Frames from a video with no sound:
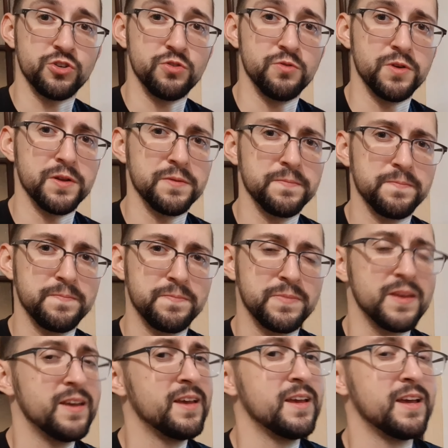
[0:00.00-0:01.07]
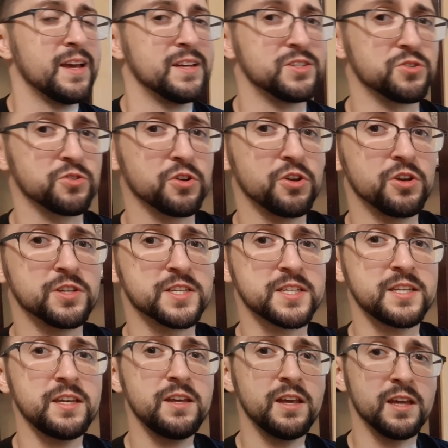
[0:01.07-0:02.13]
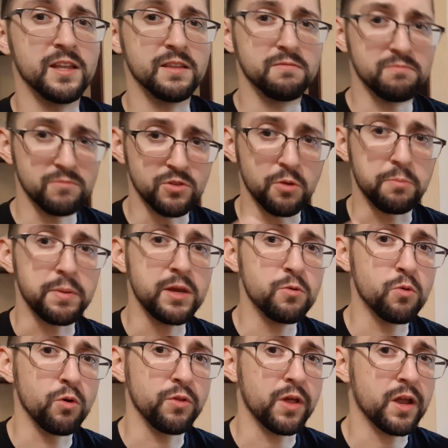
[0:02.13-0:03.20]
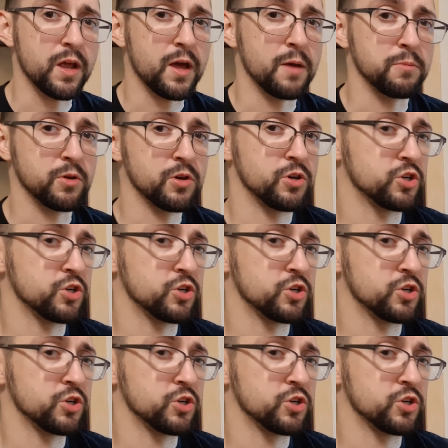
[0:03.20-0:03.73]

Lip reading: unit. As you're gonna see in the B-roll that I'm gonna